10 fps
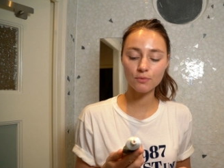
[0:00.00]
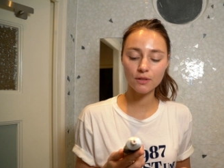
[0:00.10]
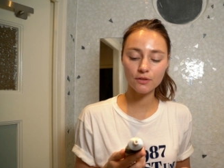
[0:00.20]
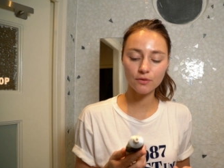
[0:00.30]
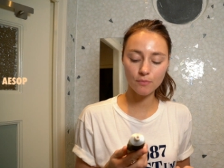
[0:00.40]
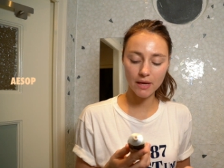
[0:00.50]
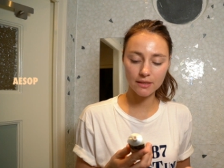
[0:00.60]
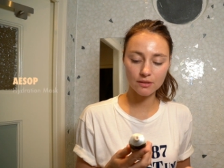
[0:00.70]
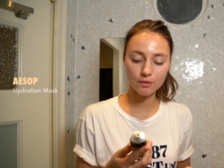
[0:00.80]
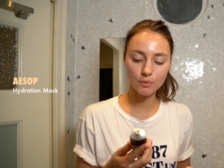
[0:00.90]
one is from
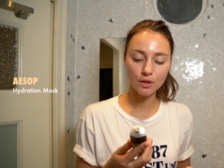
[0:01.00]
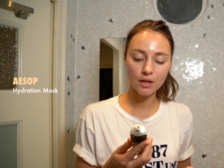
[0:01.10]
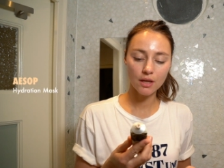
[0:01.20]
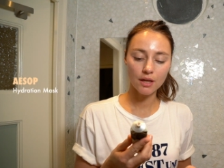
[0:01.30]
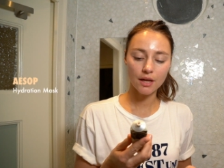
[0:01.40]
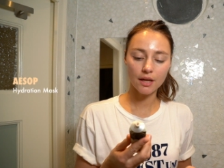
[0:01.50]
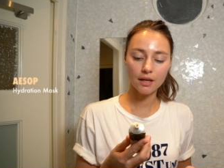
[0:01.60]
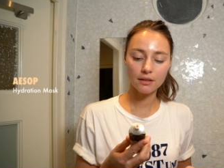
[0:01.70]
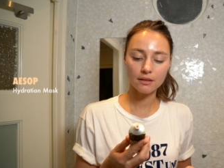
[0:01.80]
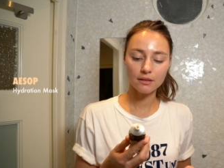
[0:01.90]
Aesop
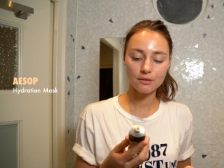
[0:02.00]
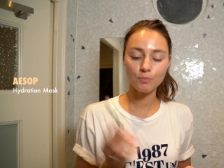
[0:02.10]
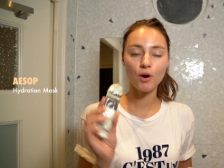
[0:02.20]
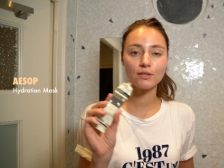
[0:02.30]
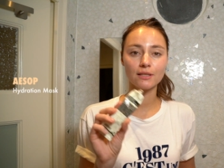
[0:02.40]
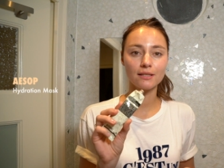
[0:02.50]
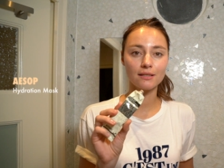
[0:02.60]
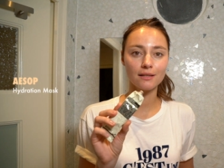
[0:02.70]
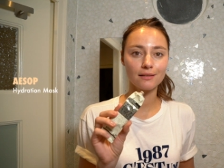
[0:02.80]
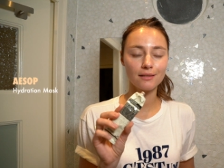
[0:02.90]
and it's parsley
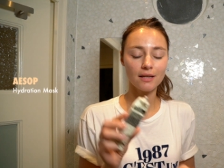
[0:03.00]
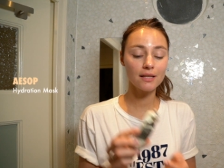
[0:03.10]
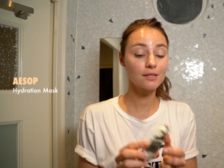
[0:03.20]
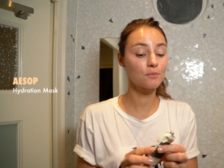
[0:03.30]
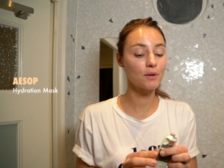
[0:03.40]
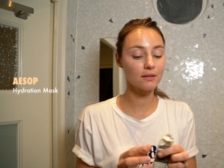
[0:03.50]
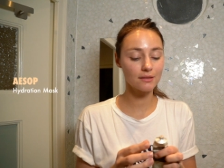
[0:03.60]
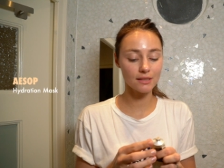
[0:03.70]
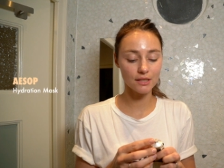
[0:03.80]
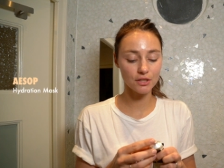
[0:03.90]
seed. It
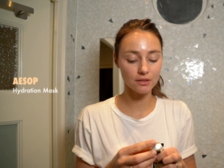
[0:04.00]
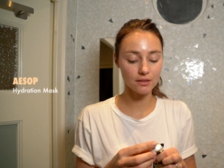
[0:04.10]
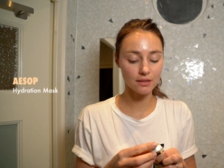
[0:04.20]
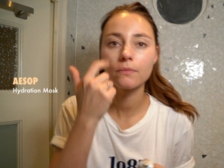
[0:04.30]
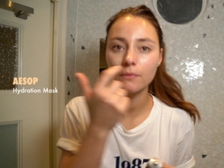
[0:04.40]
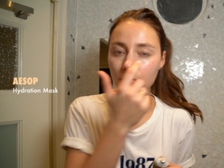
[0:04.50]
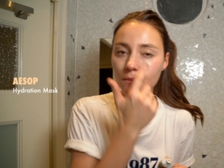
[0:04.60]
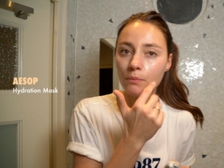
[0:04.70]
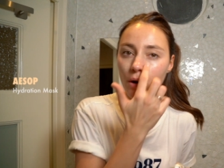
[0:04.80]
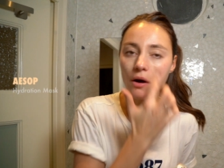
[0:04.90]
smells delicious.
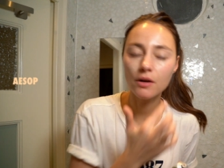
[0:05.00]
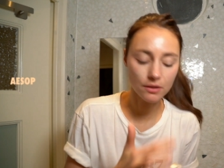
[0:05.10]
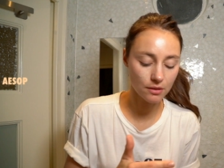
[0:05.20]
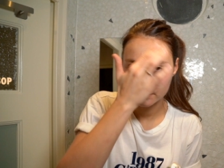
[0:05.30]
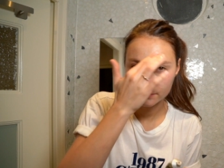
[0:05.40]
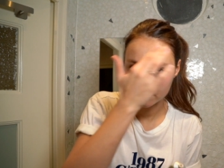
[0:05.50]
Some parts,